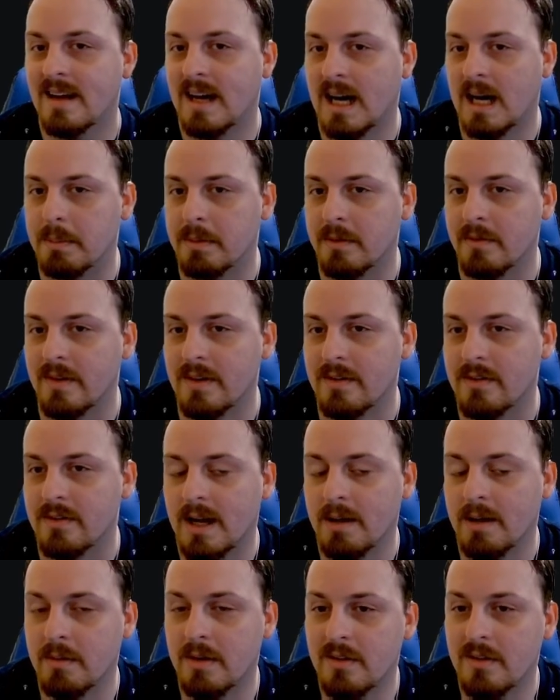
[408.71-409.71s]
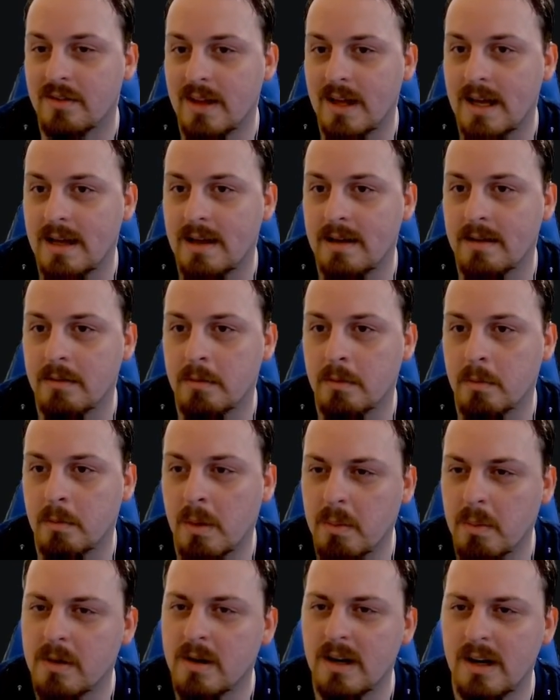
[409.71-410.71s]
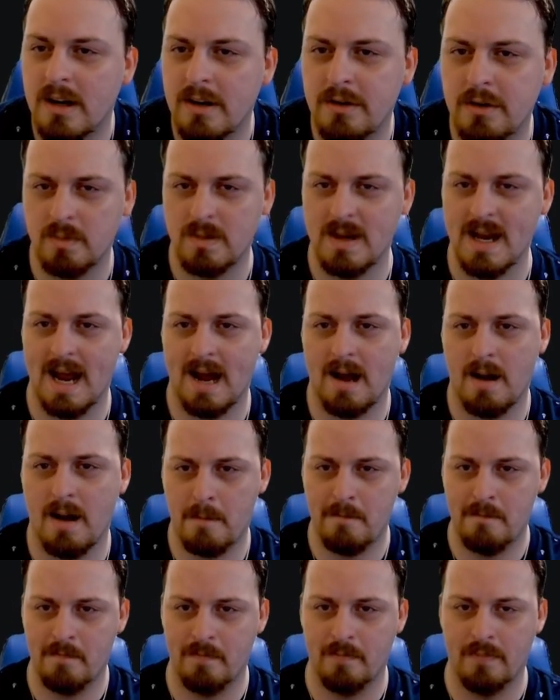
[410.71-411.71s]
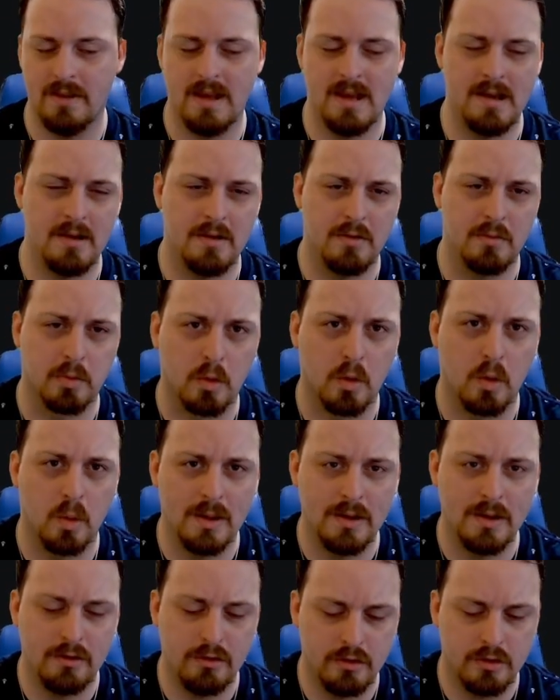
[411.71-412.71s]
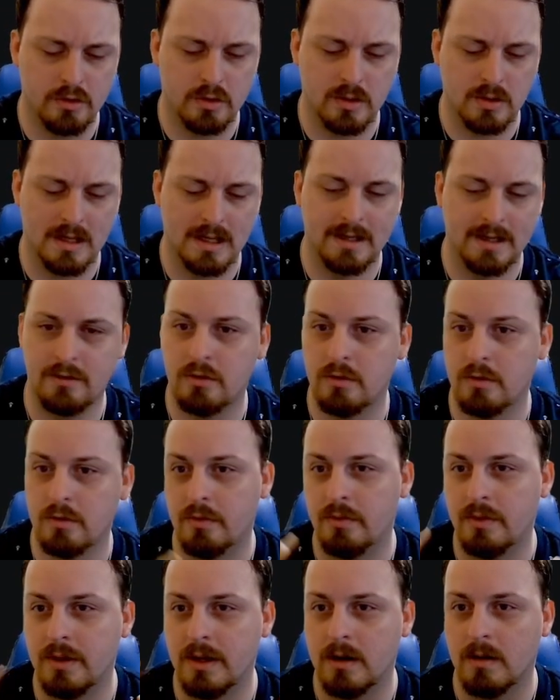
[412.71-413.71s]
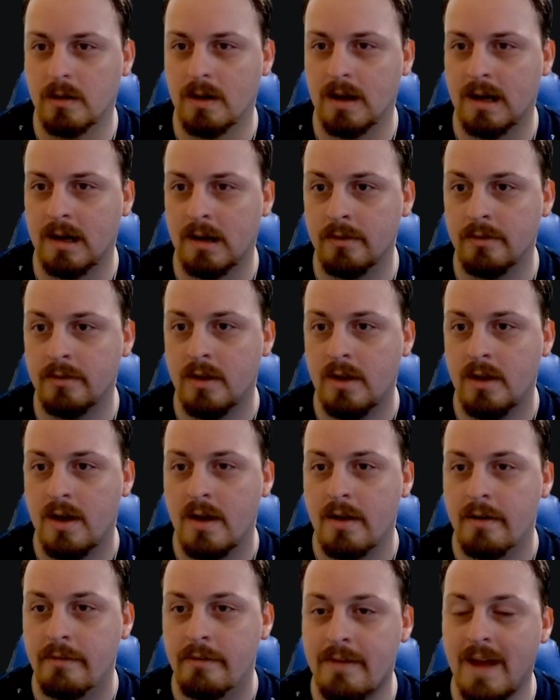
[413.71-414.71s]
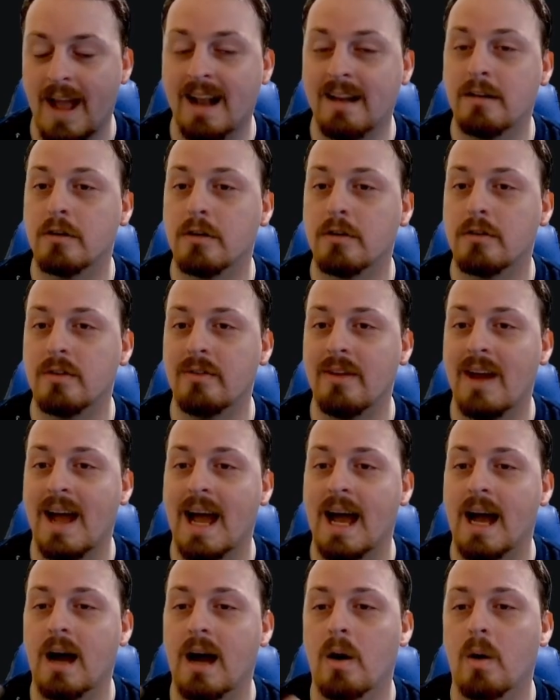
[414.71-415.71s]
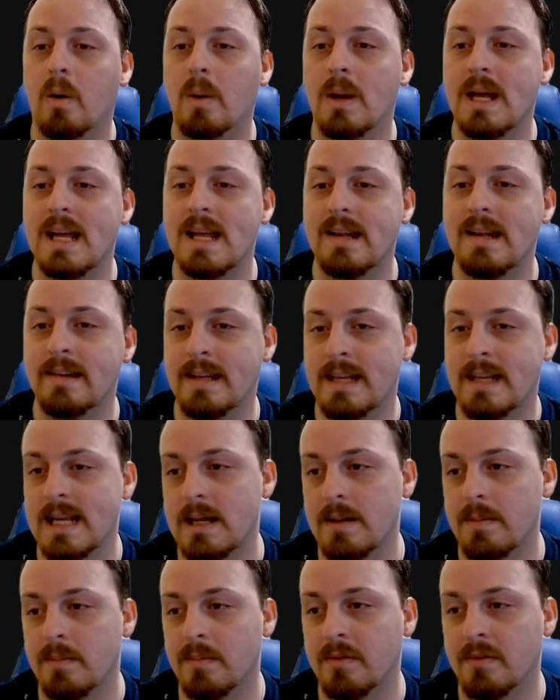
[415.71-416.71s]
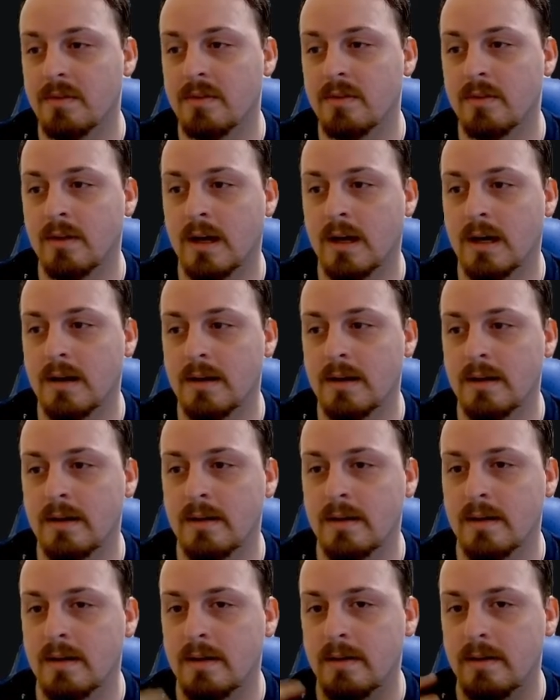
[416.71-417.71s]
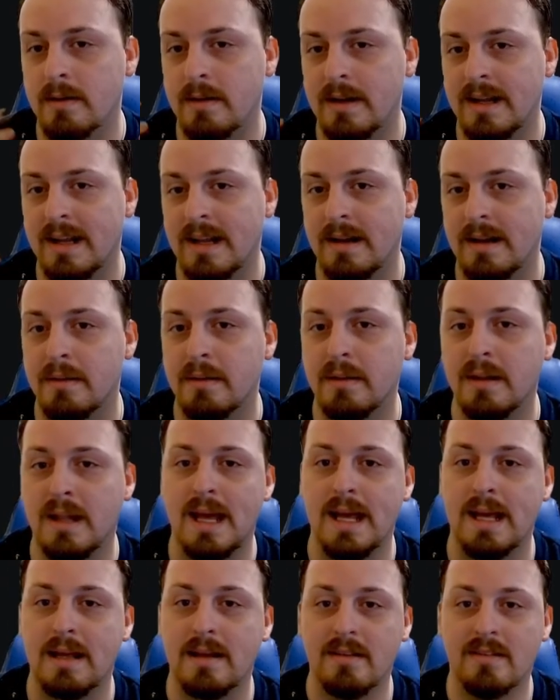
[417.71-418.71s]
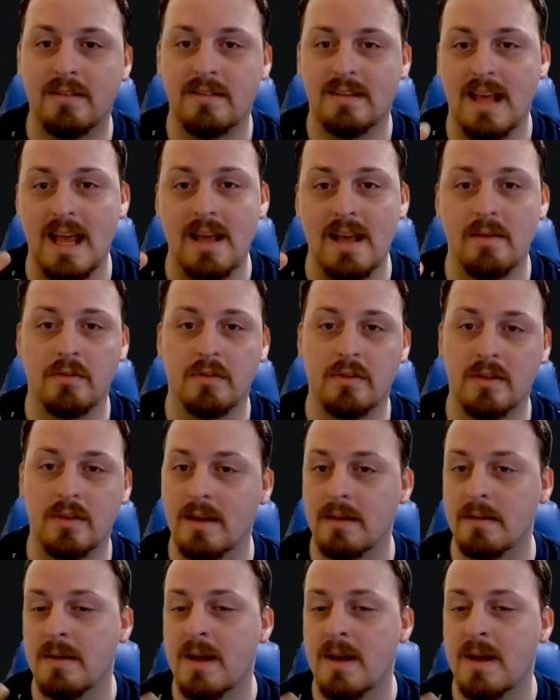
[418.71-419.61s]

prevents it. I'm gonna say what we're gonna do now is we're going to try to figure out factors of how it deems it, like saves it.